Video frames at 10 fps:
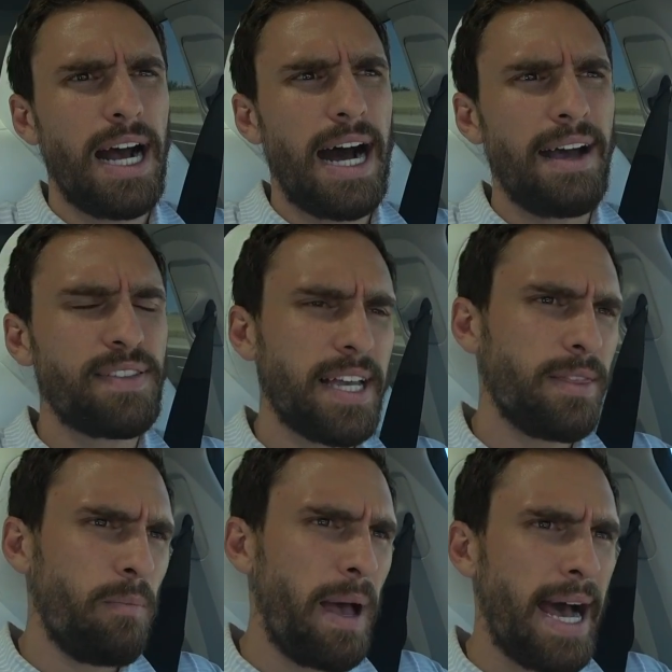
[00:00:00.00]
I've said in
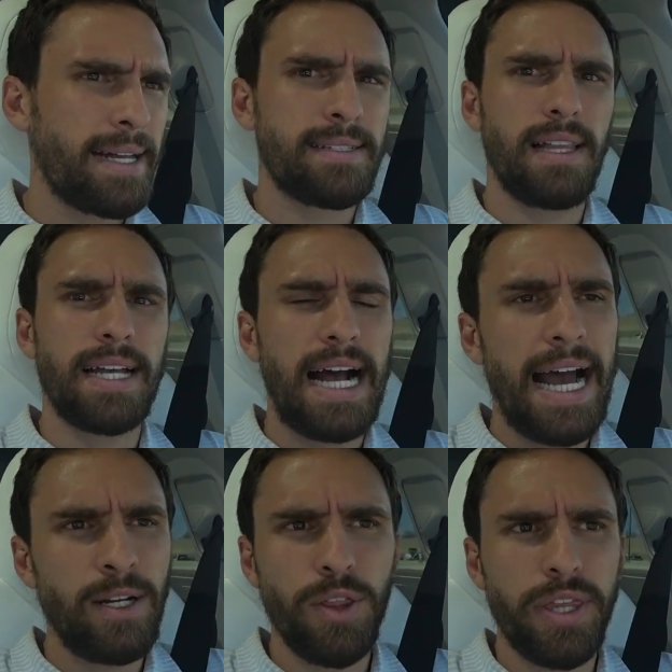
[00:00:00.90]
the past, like,
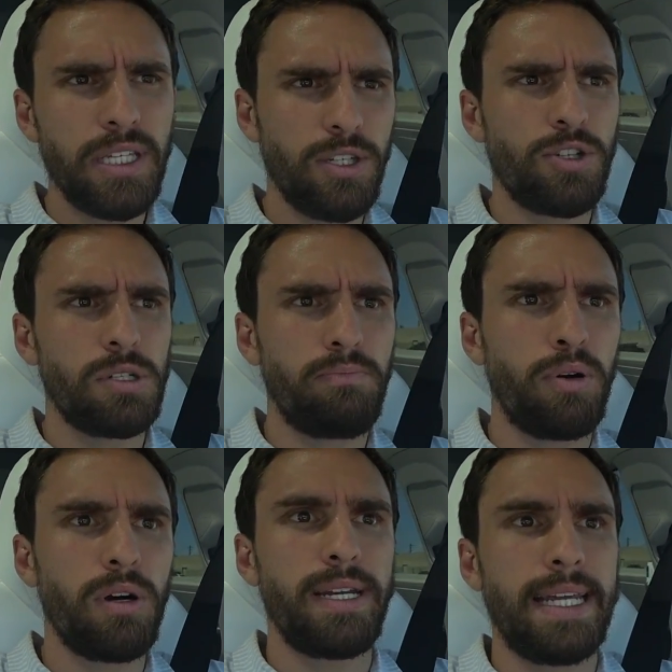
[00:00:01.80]
I don't think you should
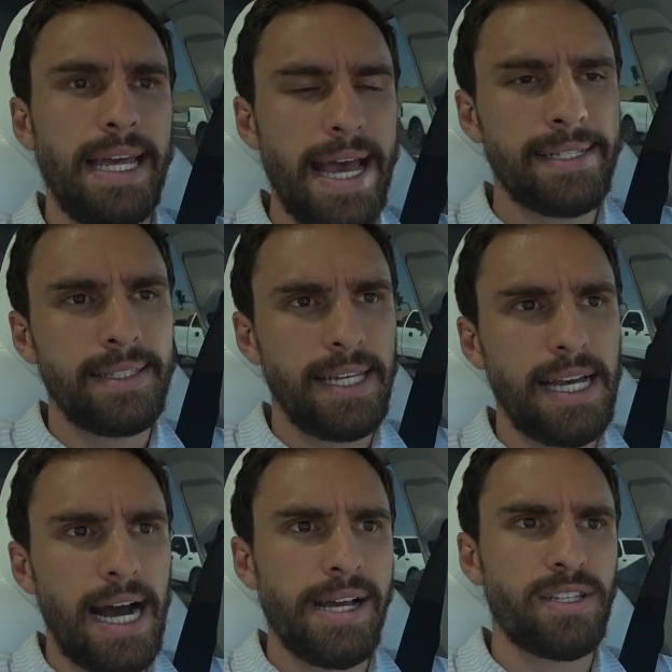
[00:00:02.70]
put an
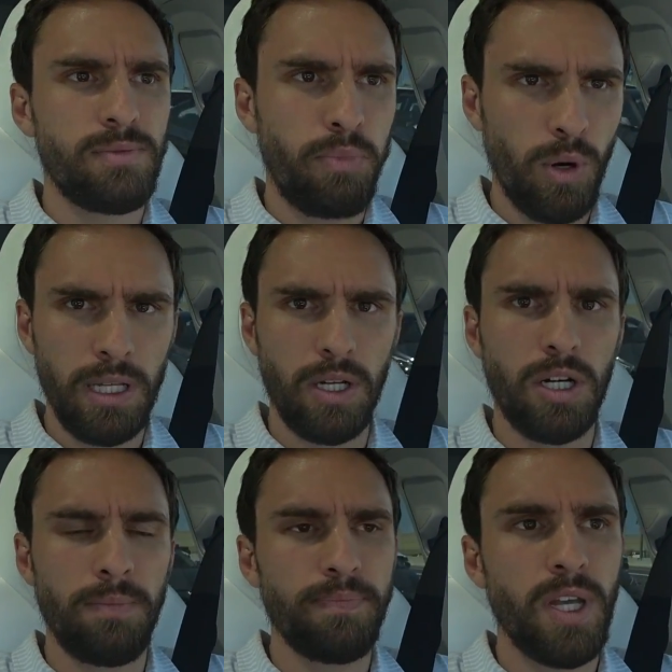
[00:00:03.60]
STI
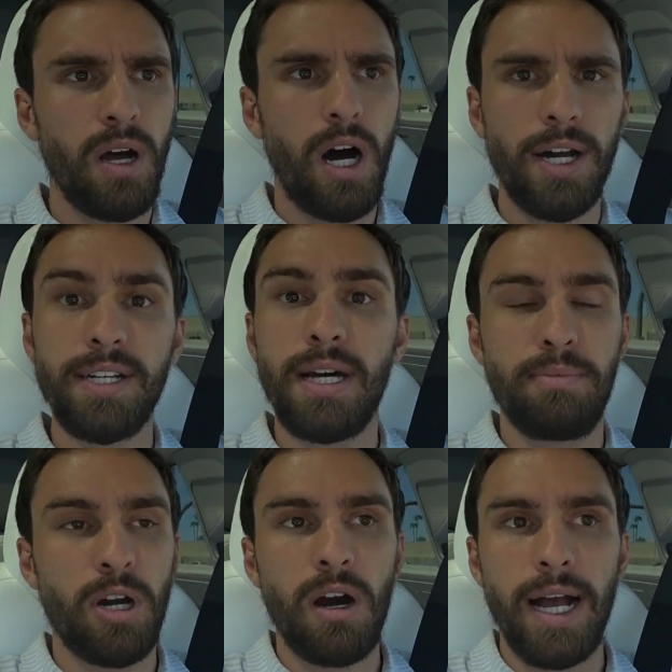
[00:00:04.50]
spoiler on a
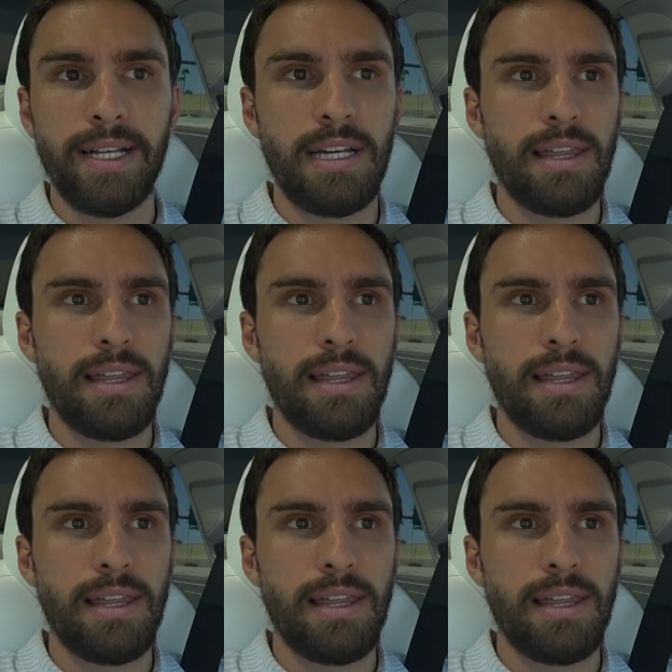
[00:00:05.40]
WRX.